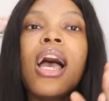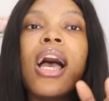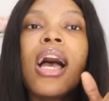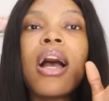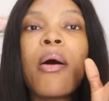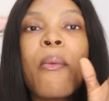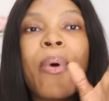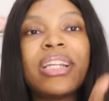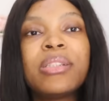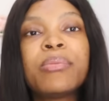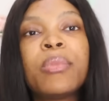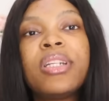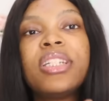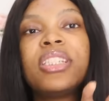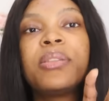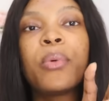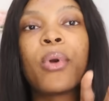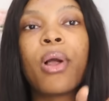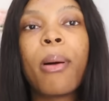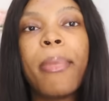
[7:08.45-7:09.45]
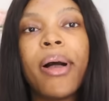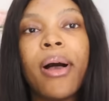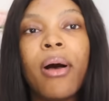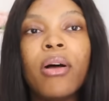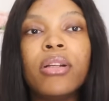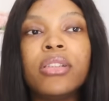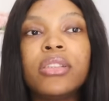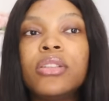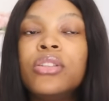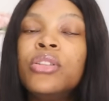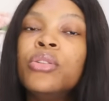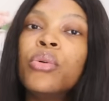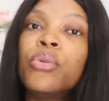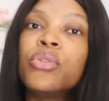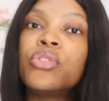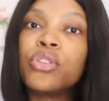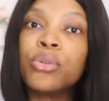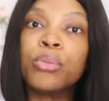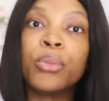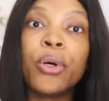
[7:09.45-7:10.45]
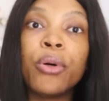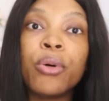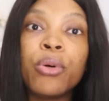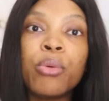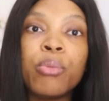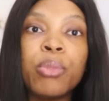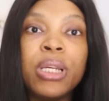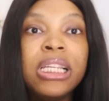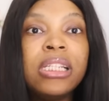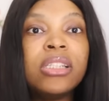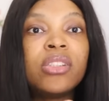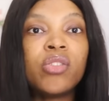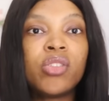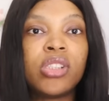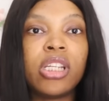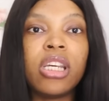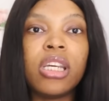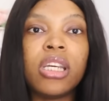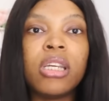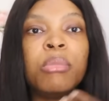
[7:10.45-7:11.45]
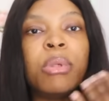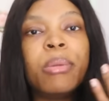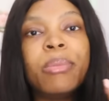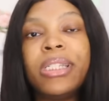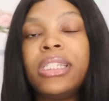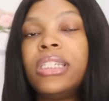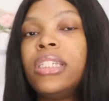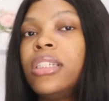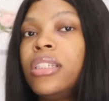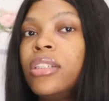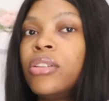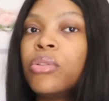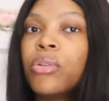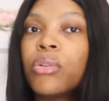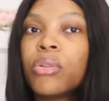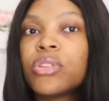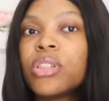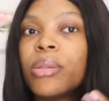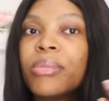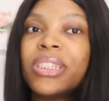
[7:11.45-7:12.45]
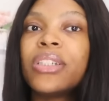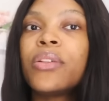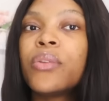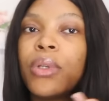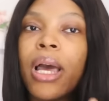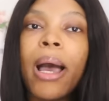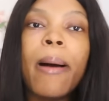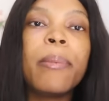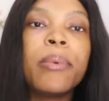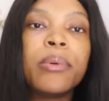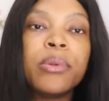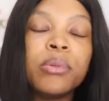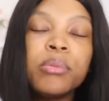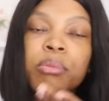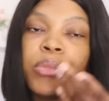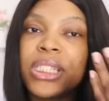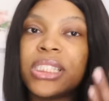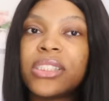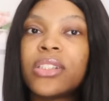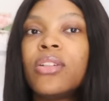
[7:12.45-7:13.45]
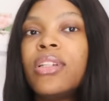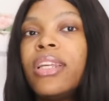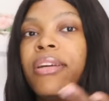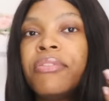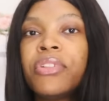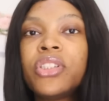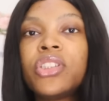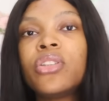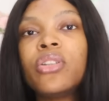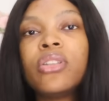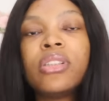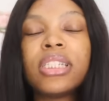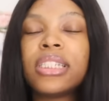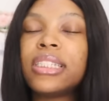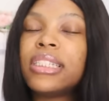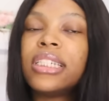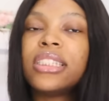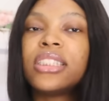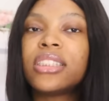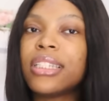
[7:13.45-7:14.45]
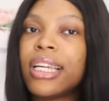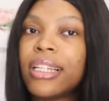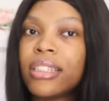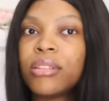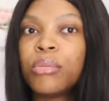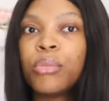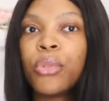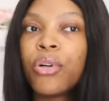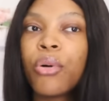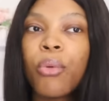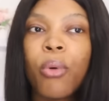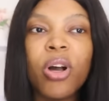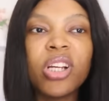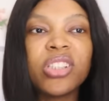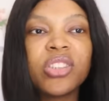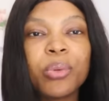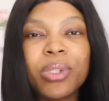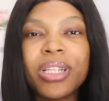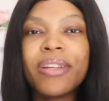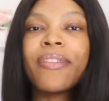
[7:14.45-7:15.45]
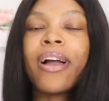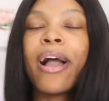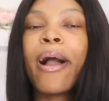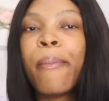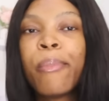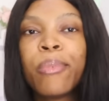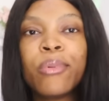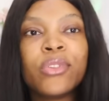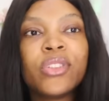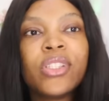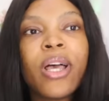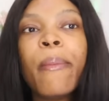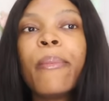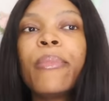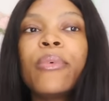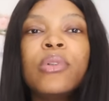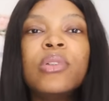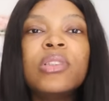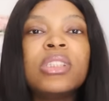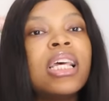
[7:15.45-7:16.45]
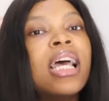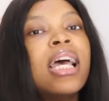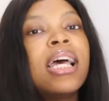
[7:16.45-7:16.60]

And White Money spoke about you know tomorrow being today, maybe you know something could happen based on evictions, and then she's like tomorrow what whatever happens happens.